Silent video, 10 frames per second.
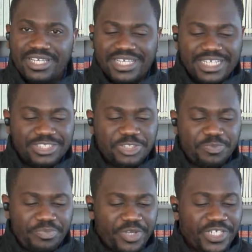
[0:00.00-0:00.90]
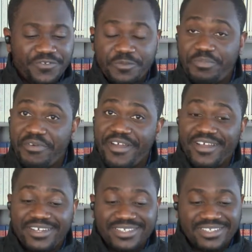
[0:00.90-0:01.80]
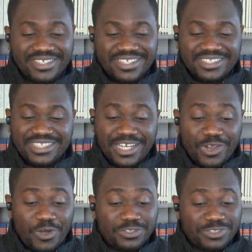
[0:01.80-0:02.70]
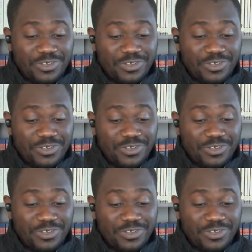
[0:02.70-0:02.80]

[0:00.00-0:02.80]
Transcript: In this beautiful prayer, the Lord